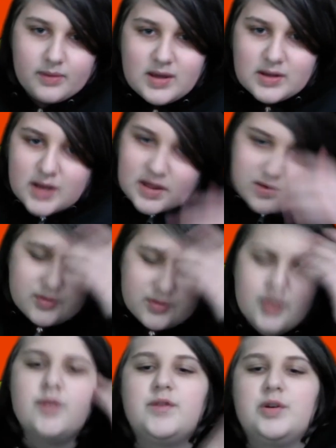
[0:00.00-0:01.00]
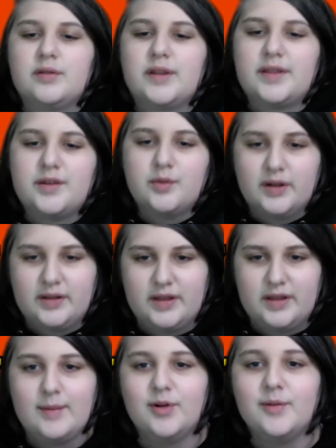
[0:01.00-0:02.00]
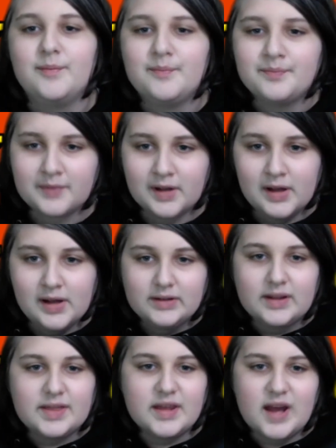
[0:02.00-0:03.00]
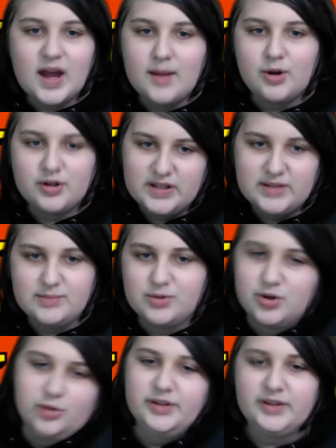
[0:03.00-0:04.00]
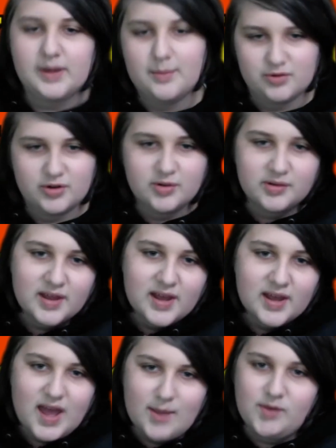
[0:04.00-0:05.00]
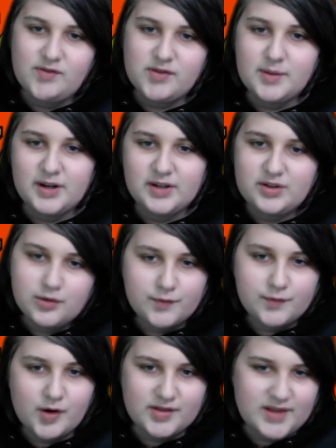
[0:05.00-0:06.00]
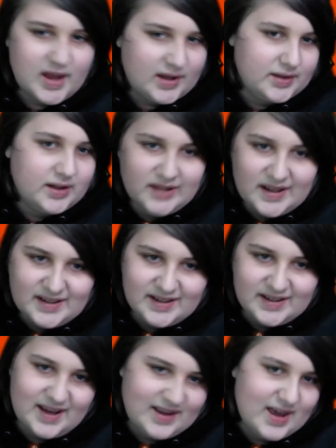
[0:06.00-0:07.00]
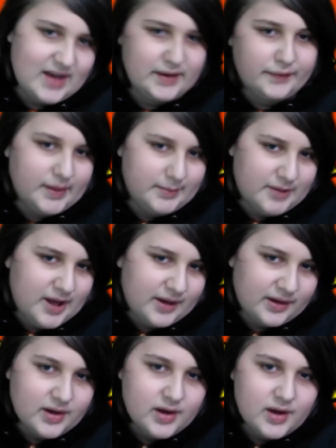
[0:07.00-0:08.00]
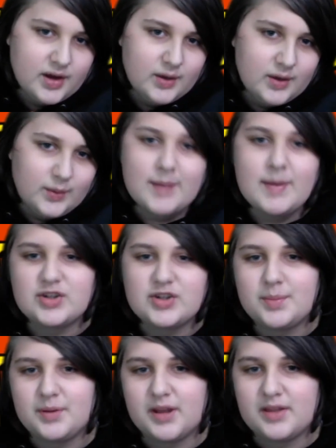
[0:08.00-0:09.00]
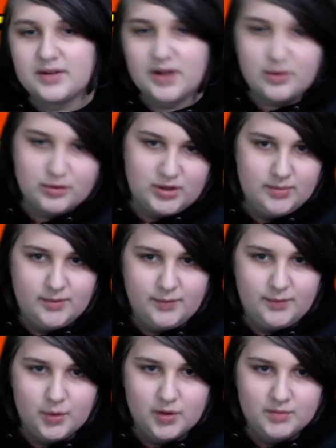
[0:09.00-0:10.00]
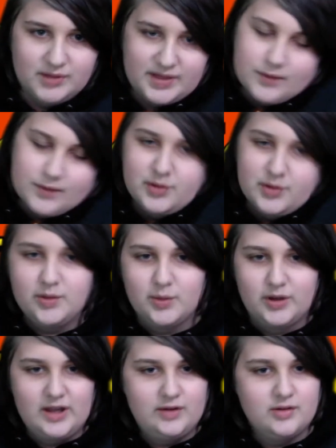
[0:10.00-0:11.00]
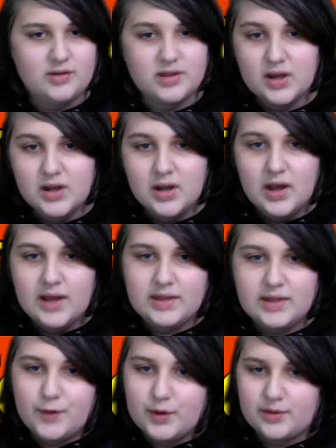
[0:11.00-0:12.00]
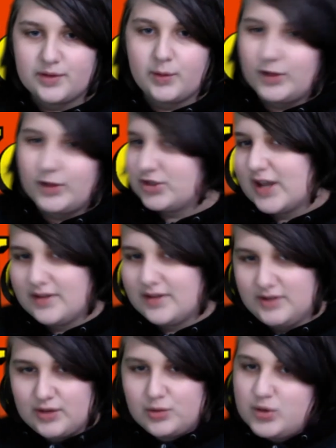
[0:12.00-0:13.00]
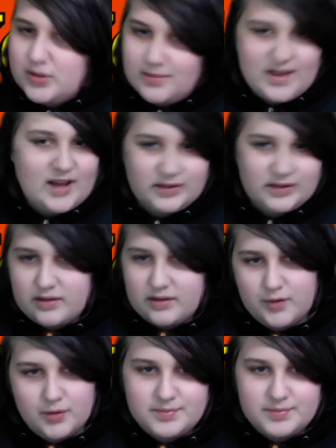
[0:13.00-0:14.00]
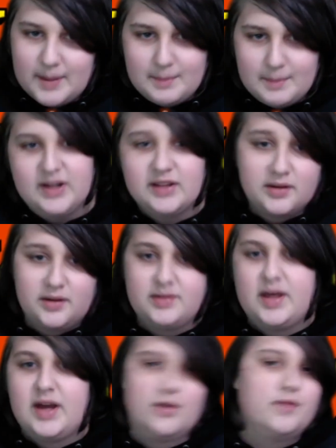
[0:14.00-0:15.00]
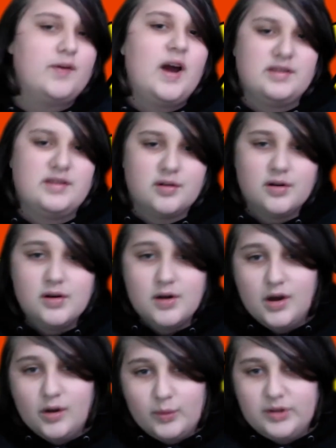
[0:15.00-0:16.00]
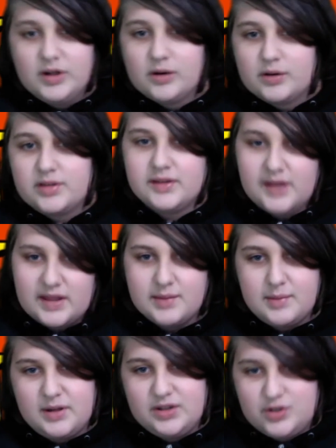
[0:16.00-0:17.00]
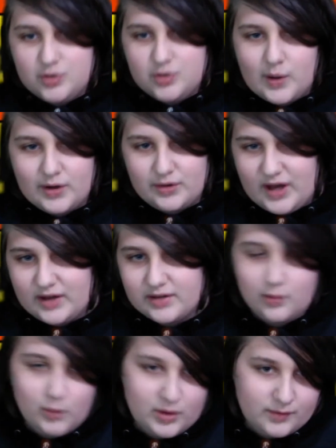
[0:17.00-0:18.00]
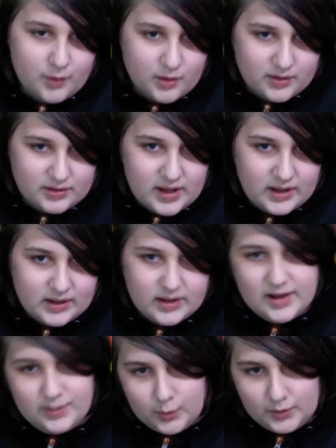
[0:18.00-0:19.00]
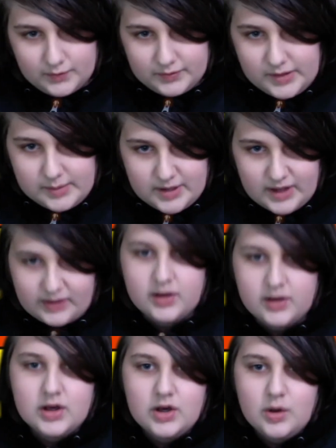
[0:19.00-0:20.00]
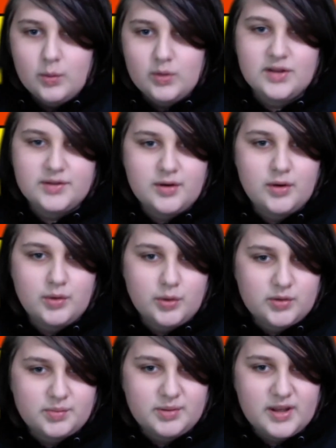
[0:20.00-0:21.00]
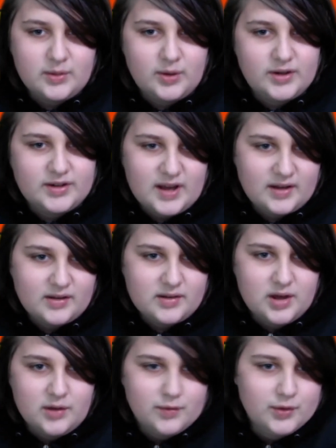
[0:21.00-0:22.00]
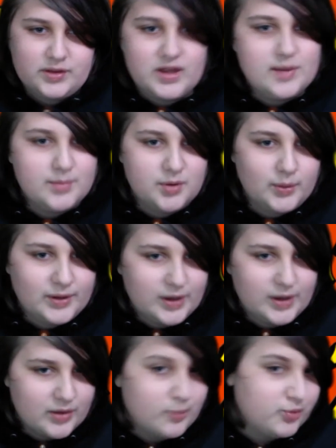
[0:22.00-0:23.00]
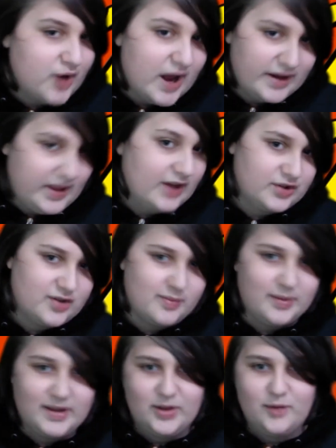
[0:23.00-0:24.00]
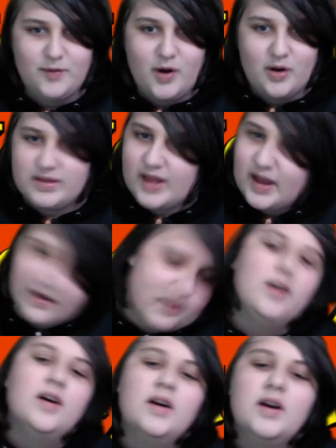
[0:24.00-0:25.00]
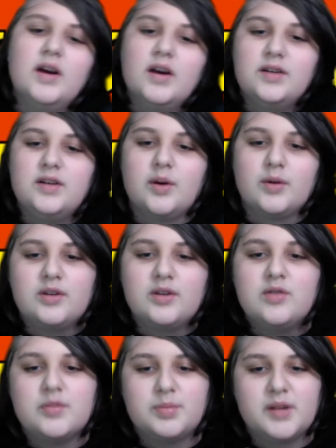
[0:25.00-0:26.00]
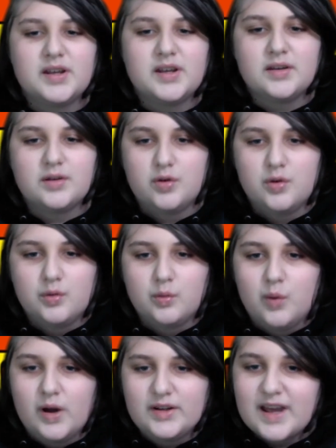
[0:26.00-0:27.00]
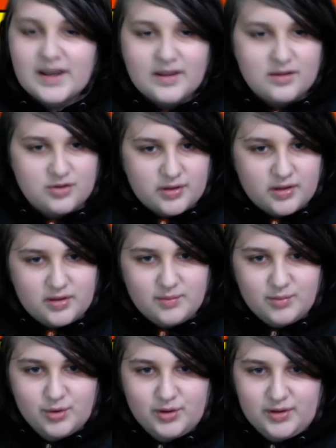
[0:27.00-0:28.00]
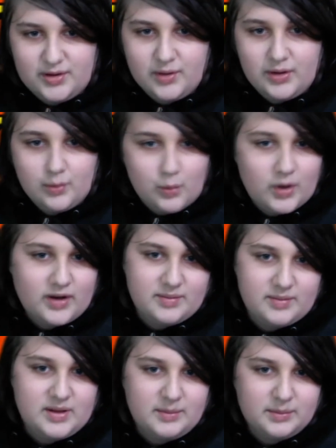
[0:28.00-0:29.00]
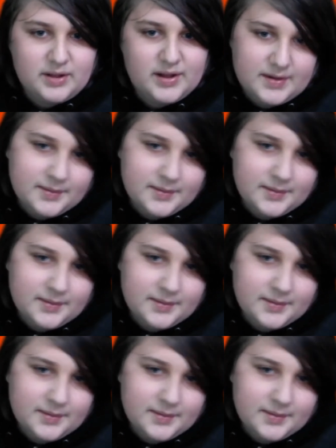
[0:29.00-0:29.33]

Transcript: In case you're still confused, let's do an example. Let's say I'm on team Golden Gumbroo's, and we've submitted 2 forest decks, a lightning deck, and a flame deck. We get matched up against another team of 4, the Silver Sewer Gators. So first, we each get the other team's deck lists for 10 minutes to decide our advisor. We notice that they submitted 2 water decks, 1 forest deck, and 1 flame deck. We also know who is playing what deck. So, for example, we know that Bradstash is playing their forest deck. Noting who is playing what deck is just as important as noting what is being played.